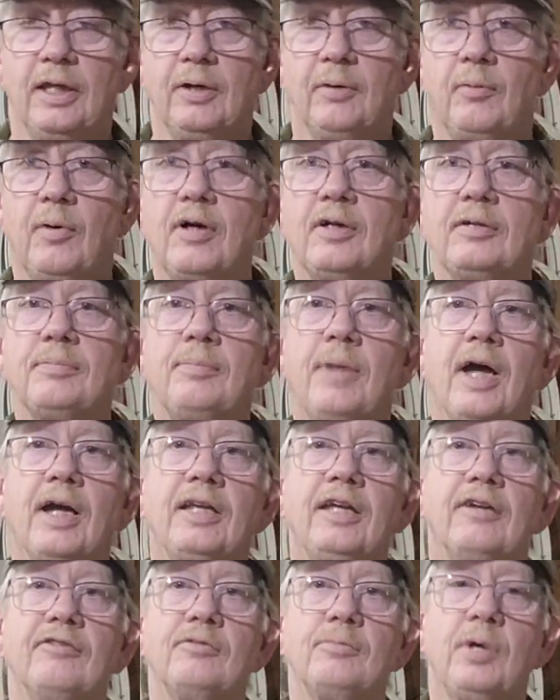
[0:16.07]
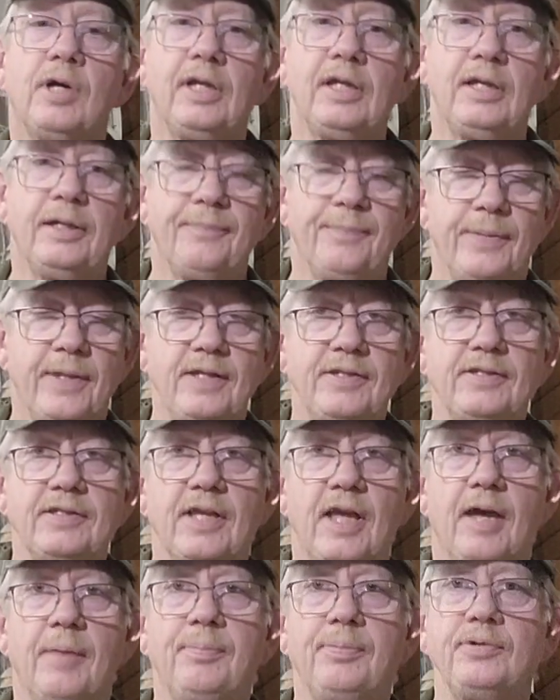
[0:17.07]
Welcome back, everybody. This
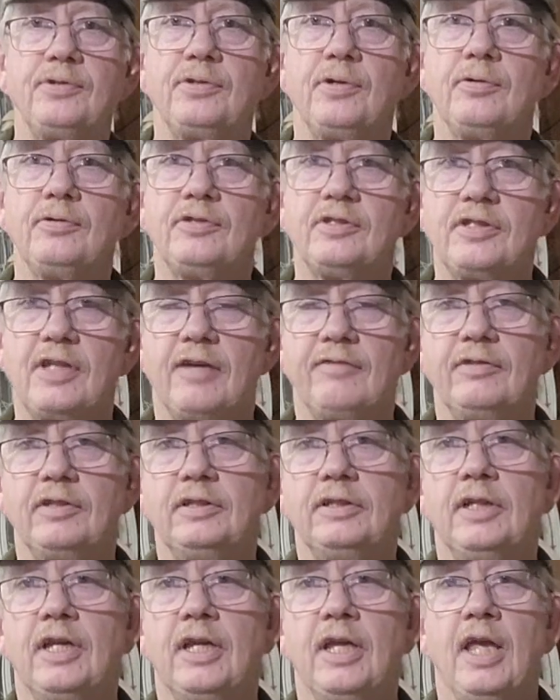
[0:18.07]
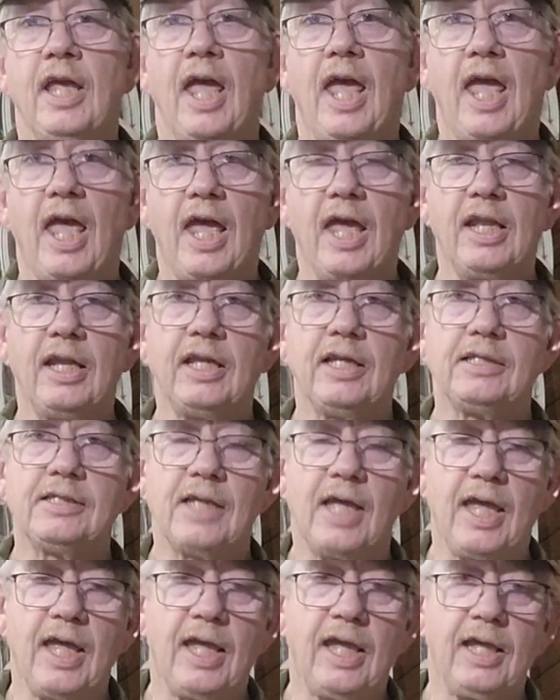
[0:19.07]
is episode 7,
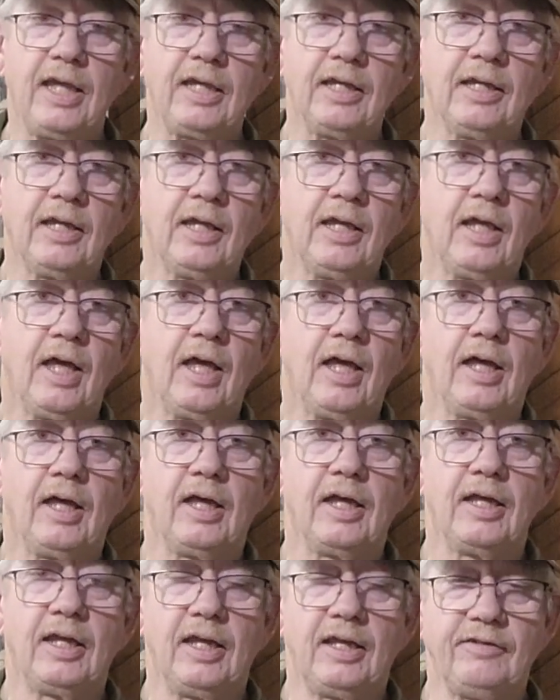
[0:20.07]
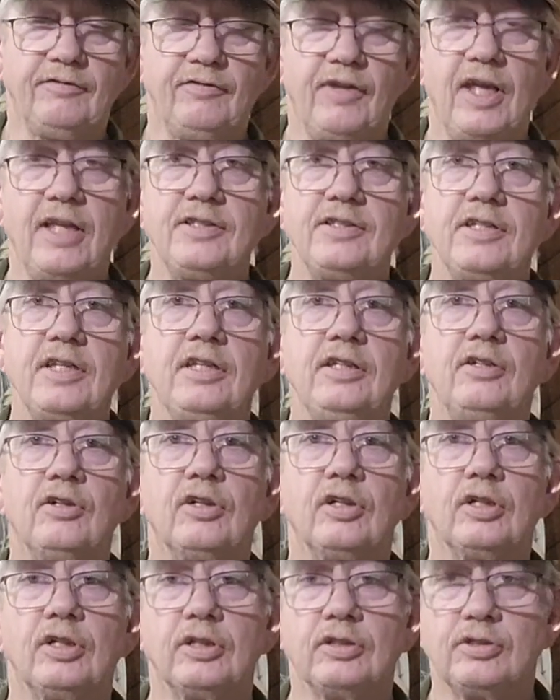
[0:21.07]
Annex A, Advancing
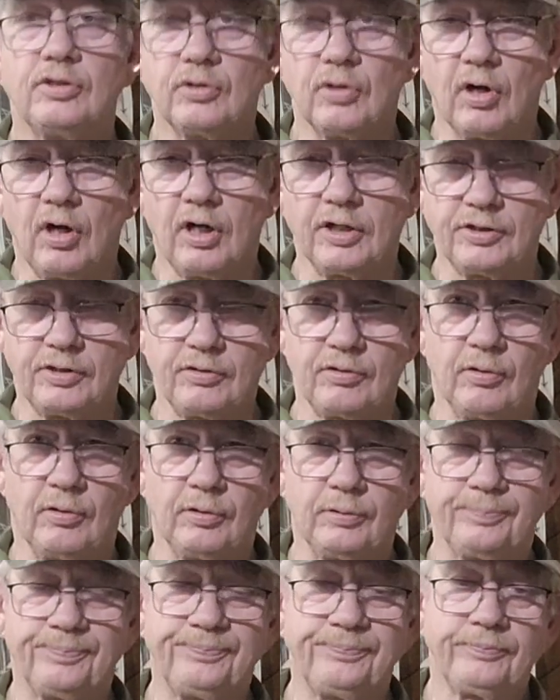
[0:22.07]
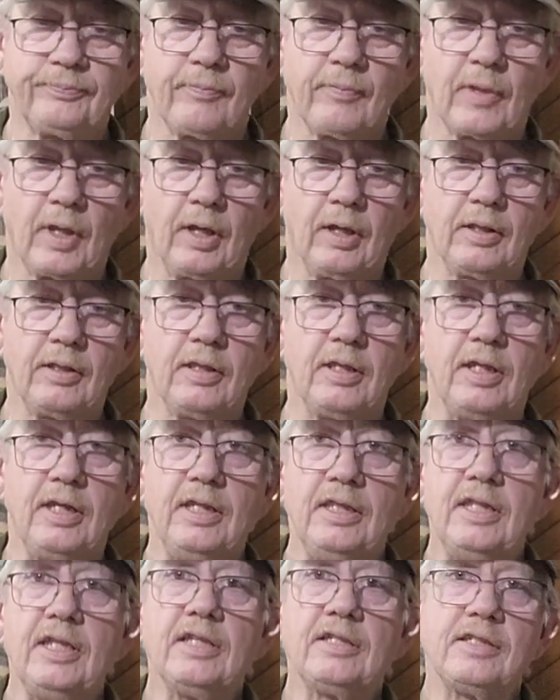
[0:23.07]
Your Draw Stroke.
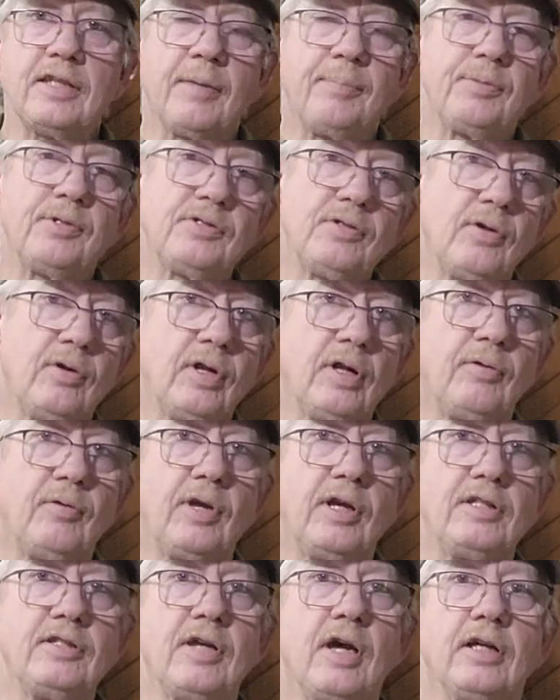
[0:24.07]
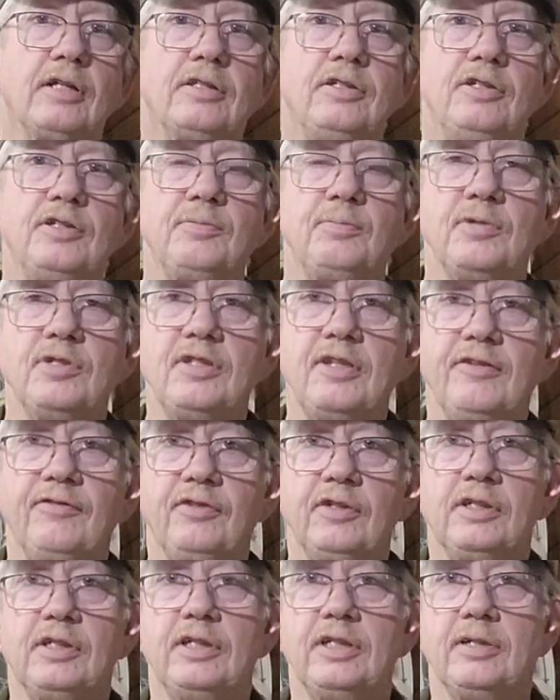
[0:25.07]
In this episode, I want to talk to you
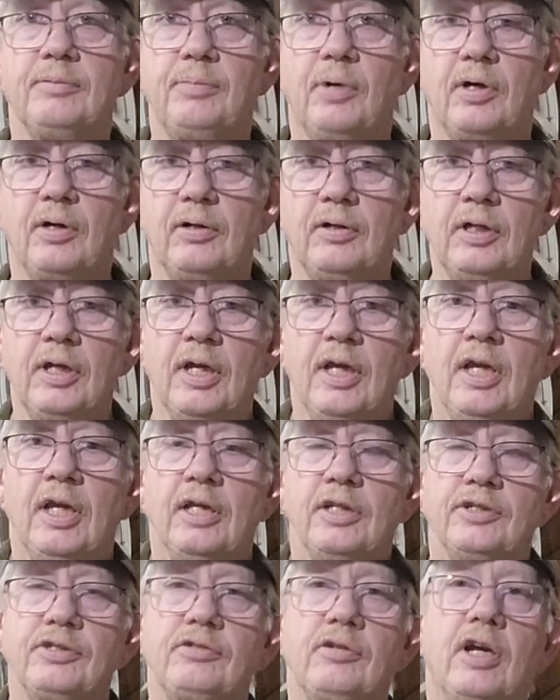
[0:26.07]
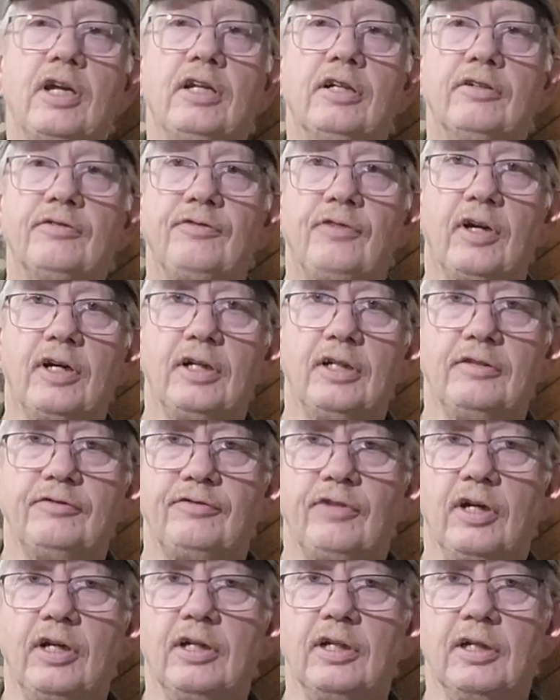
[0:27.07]
specifically about striker-fired
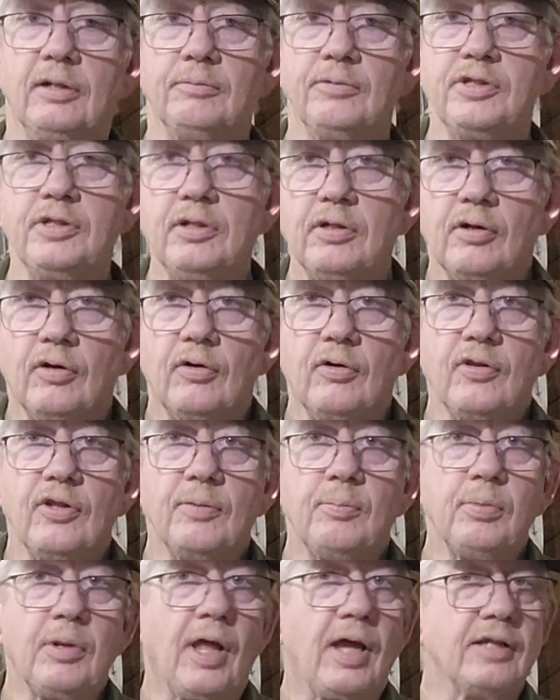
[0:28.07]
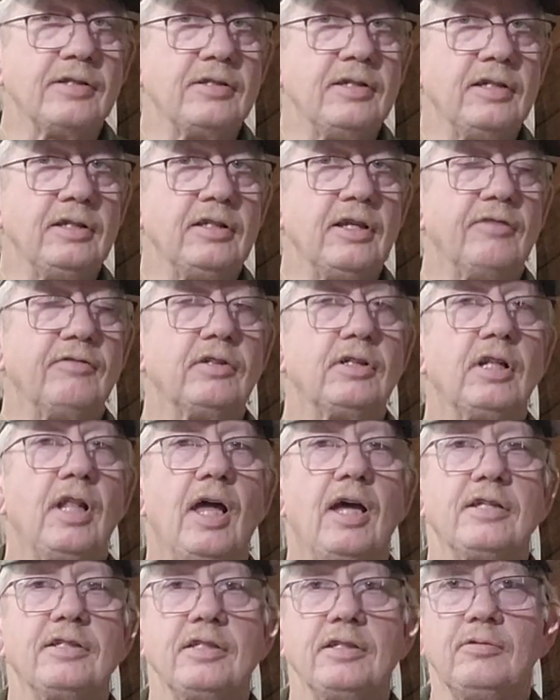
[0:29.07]
firearms. You know, the plastic, never
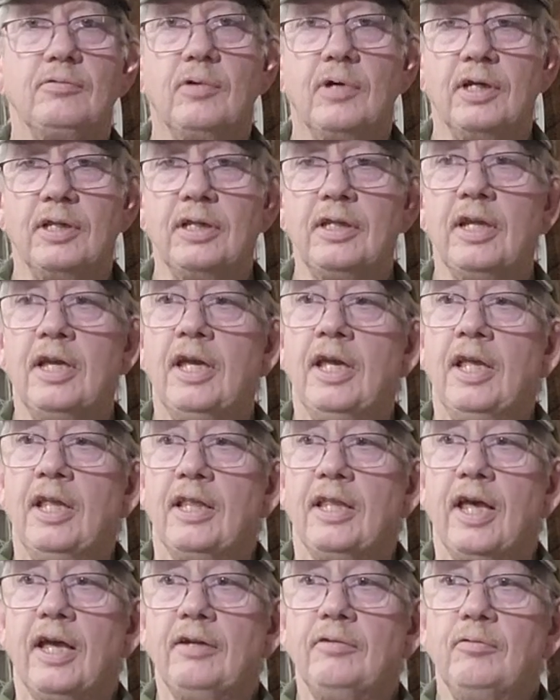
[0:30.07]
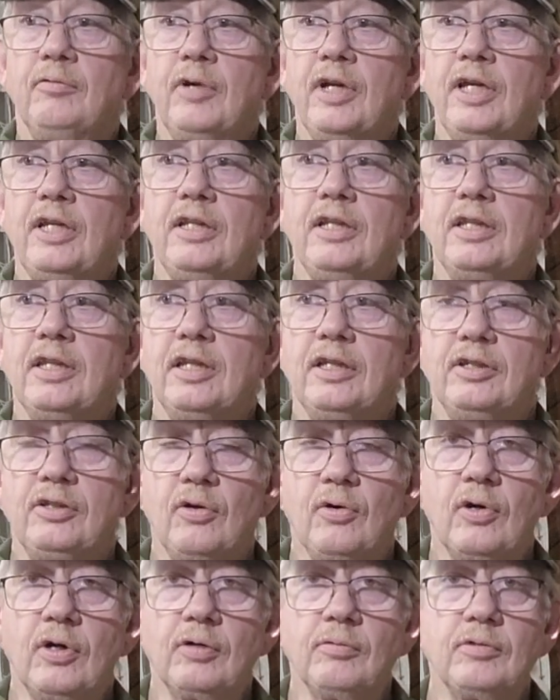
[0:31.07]
classic one, that when the
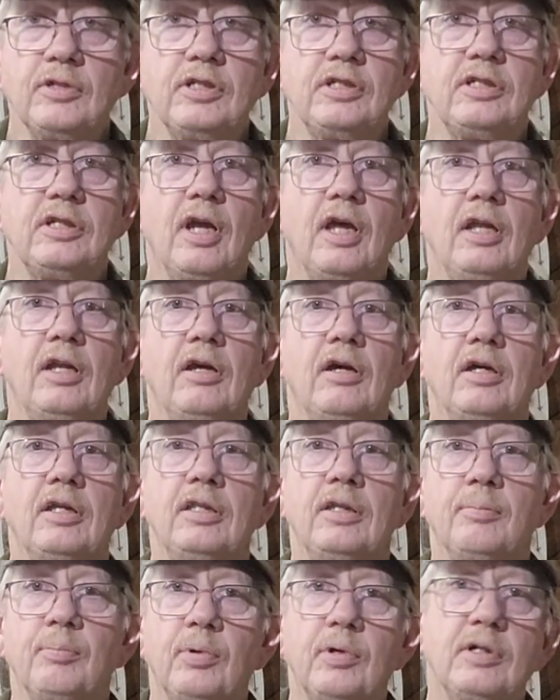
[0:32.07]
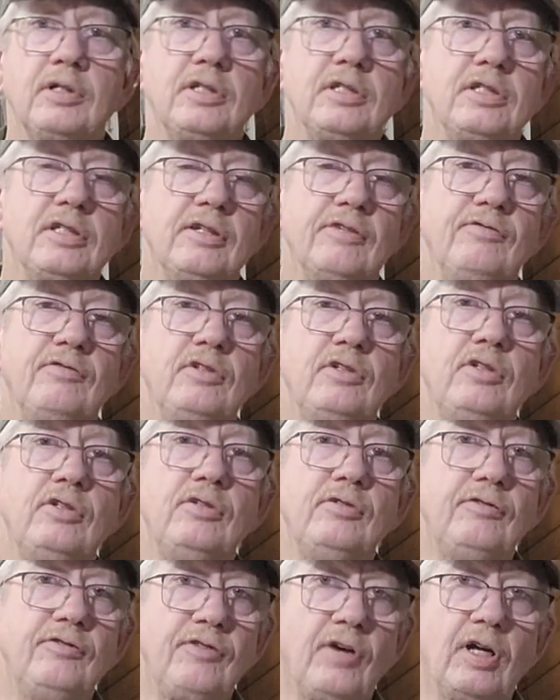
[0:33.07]
door was shut on the purchase of
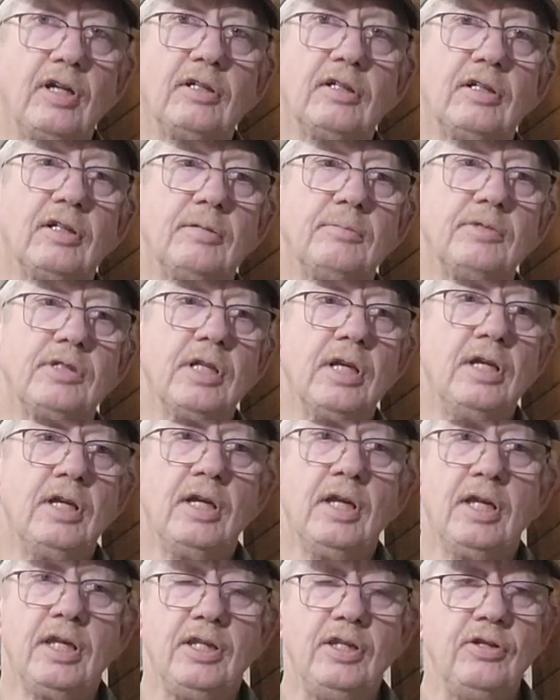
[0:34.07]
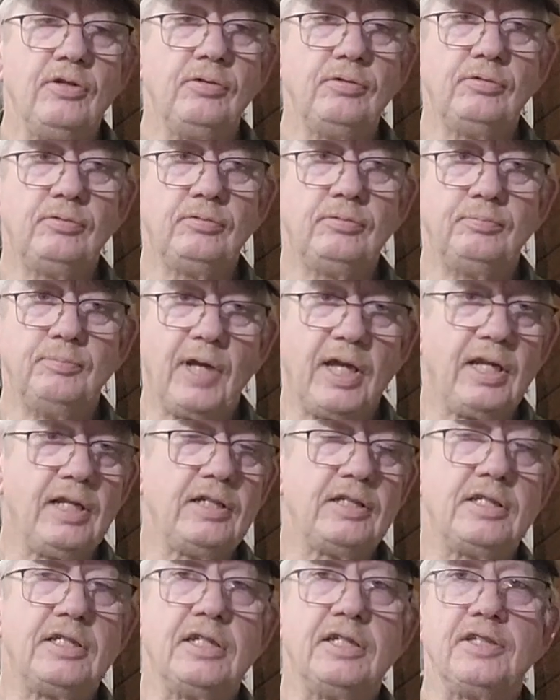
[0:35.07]
new firearms, you
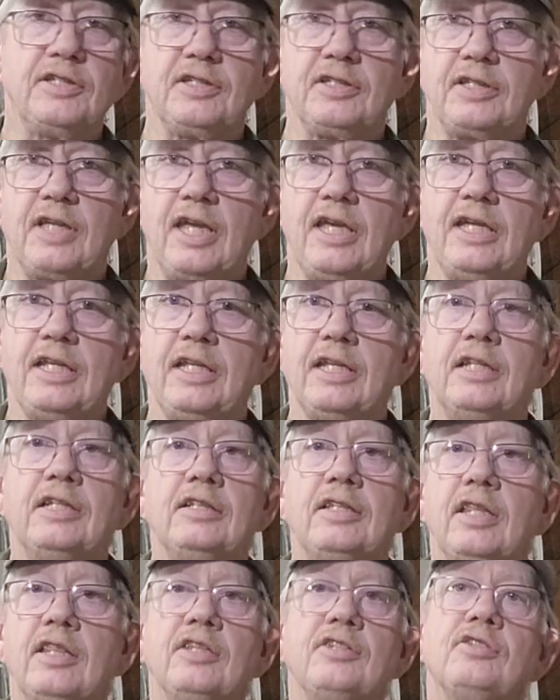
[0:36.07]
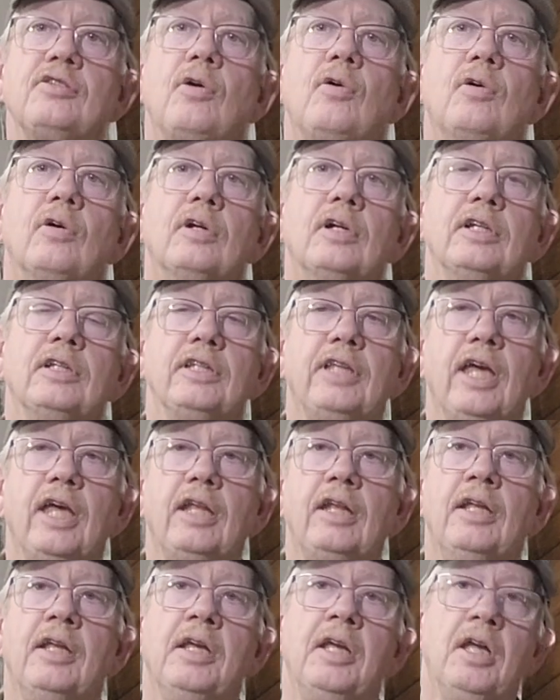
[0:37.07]
managed to skate into the store and
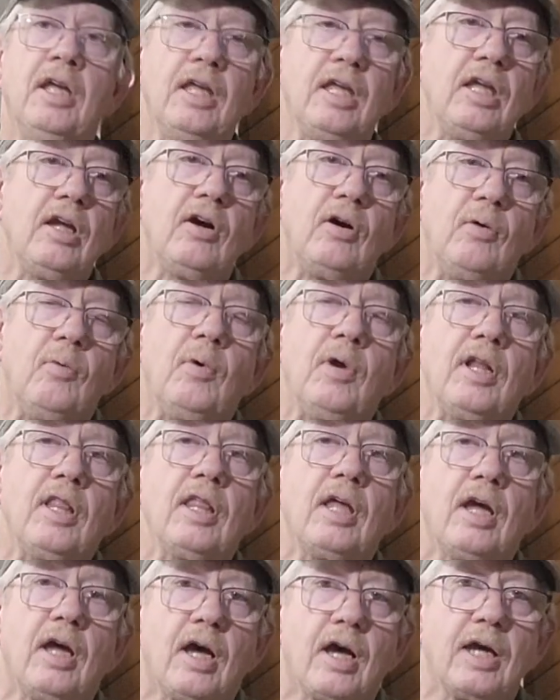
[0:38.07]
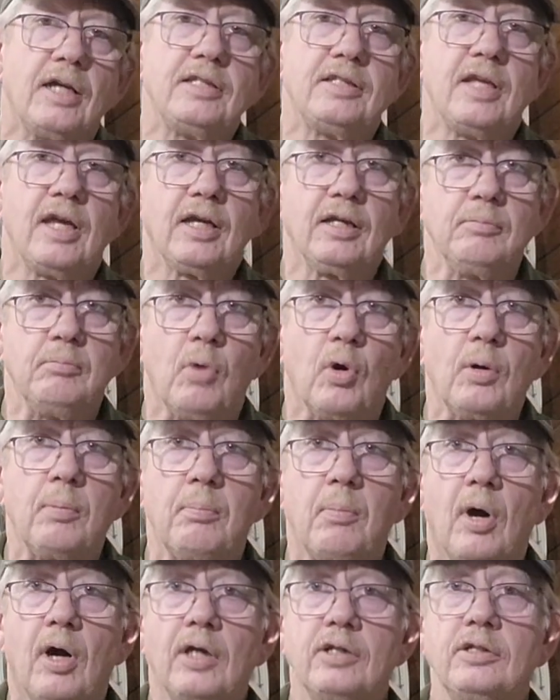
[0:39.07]
get, one of the high-tech, more
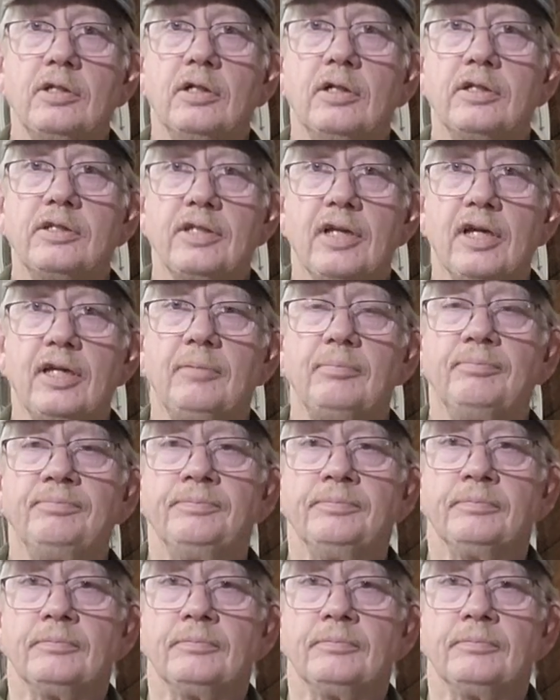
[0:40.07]
modular type